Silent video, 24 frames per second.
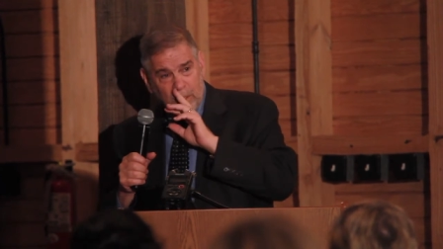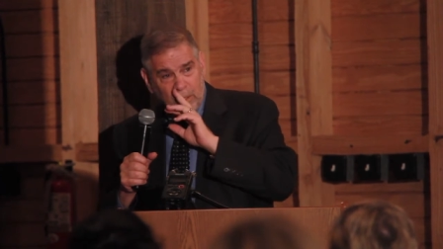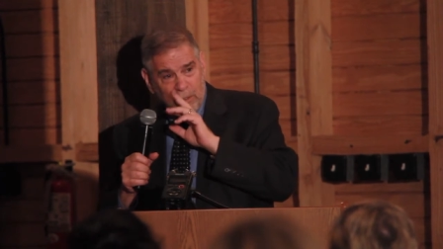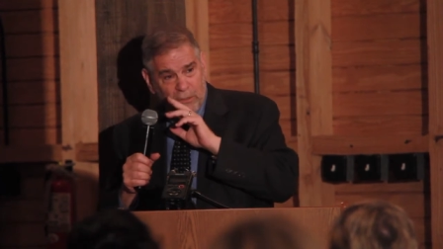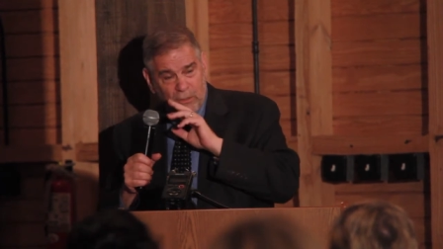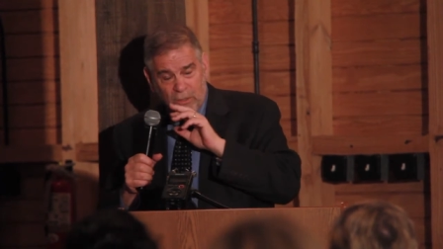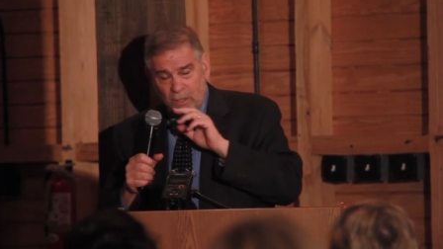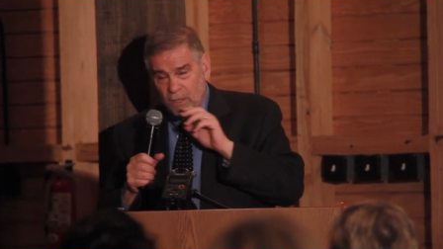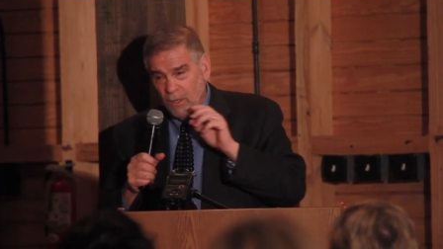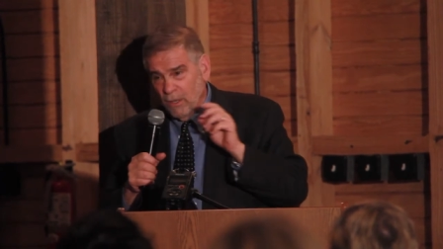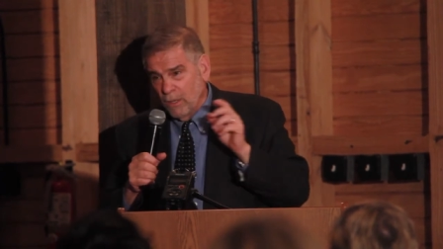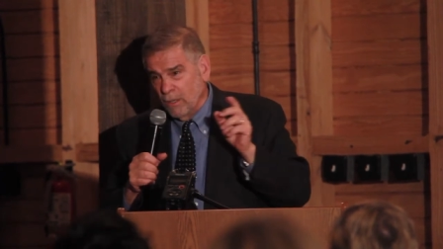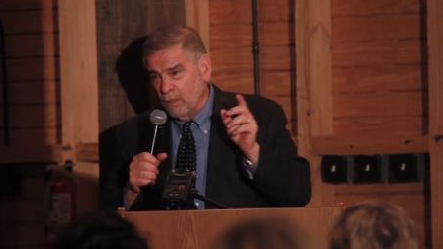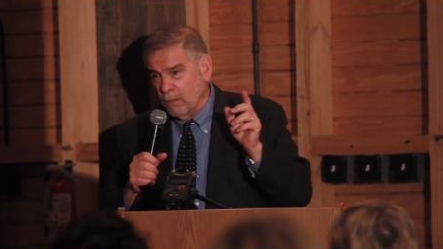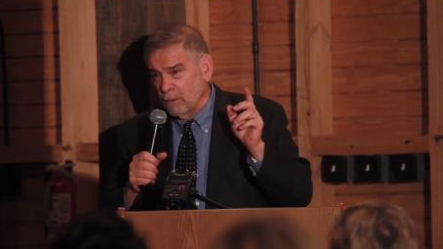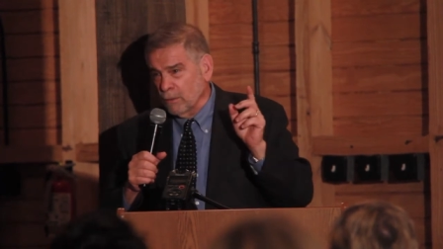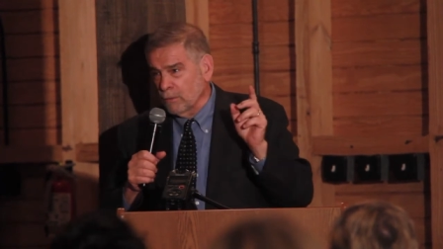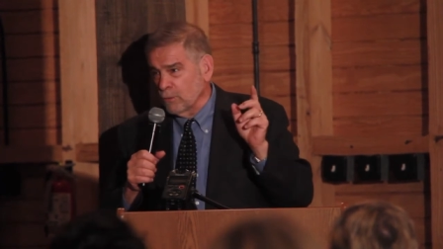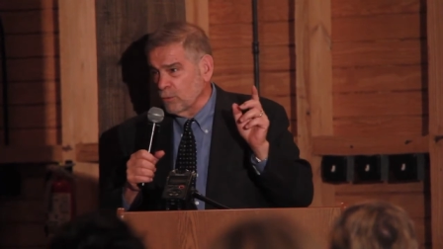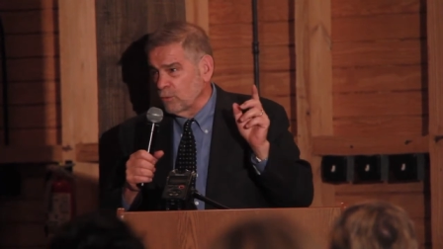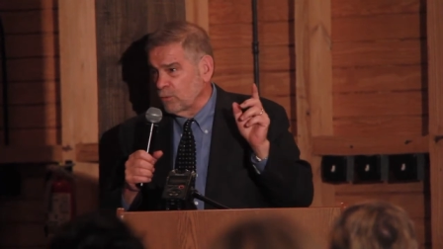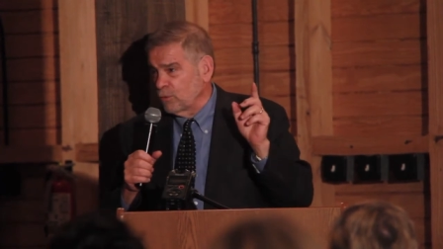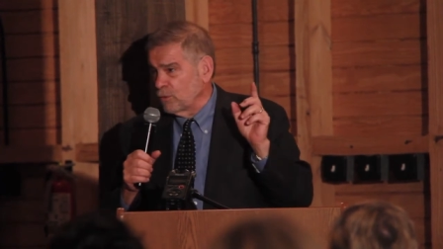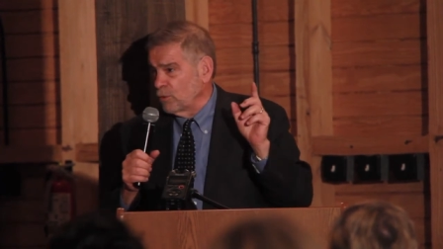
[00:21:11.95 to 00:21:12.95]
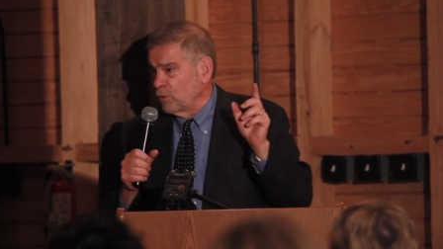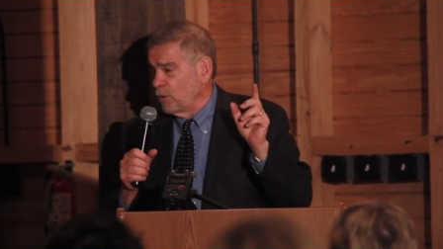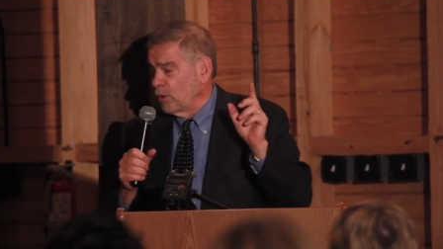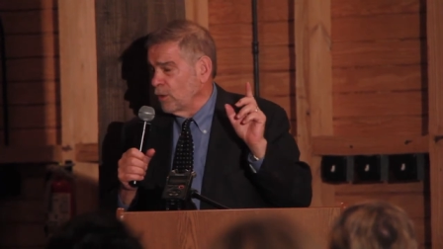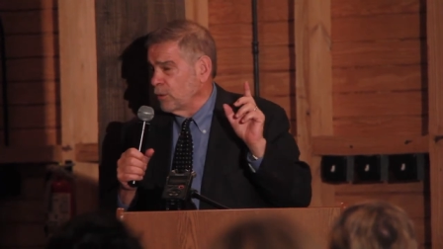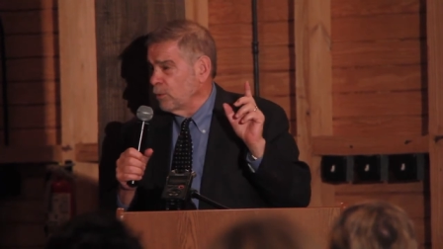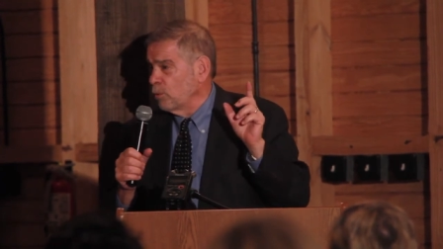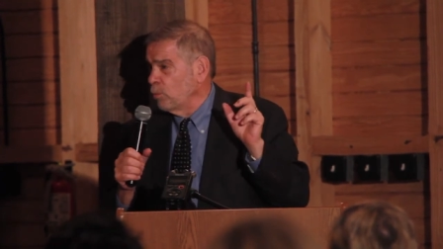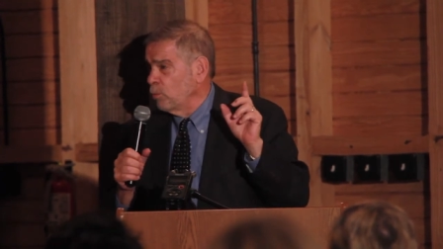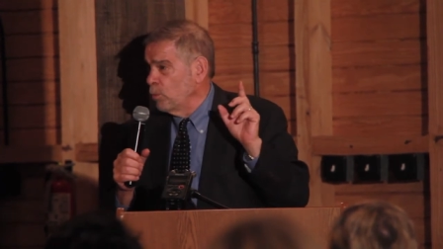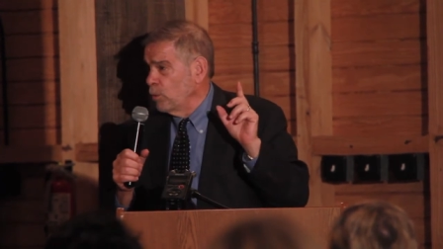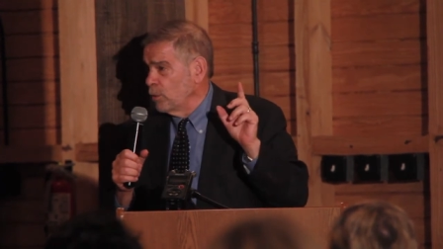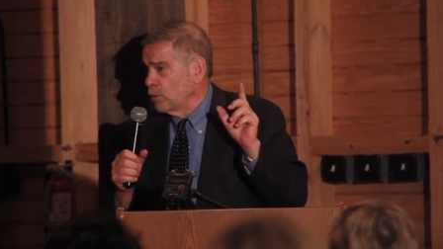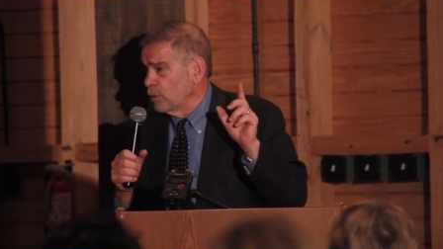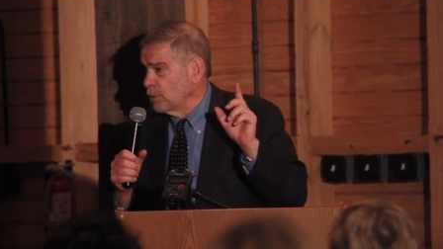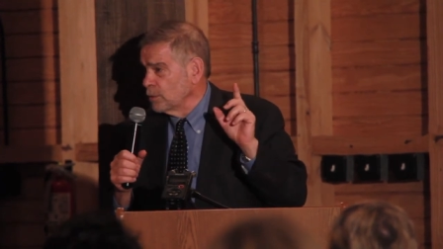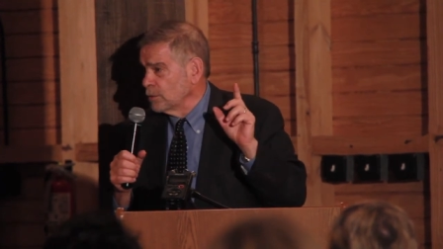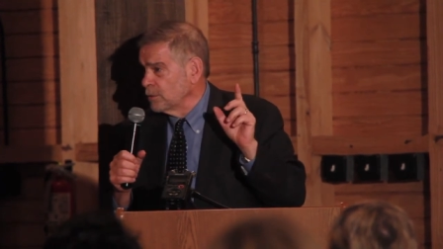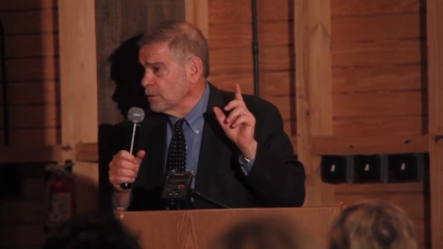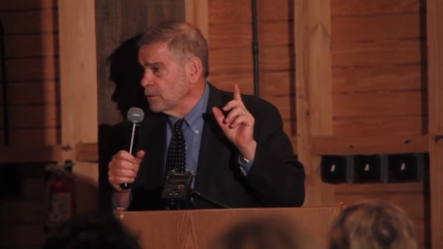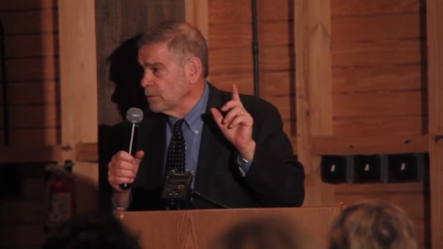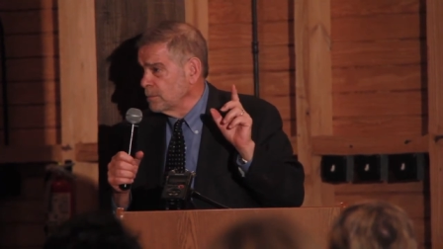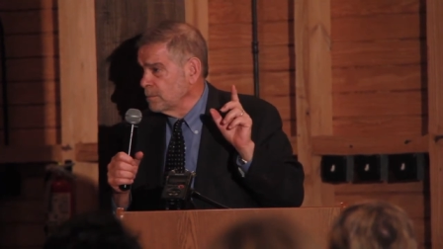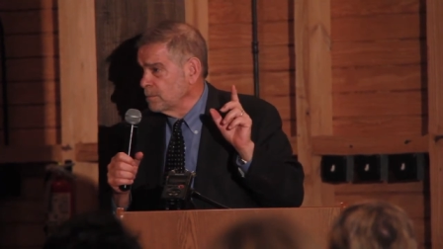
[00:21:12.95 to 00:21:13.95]
He said Hitler saw the
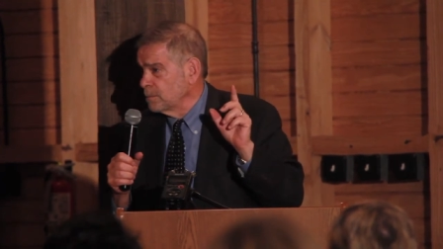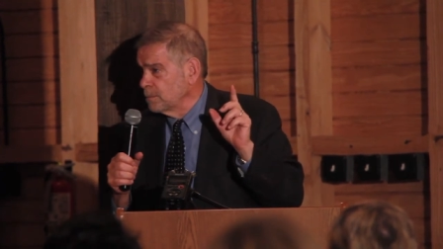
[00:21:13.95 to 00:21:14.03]
world,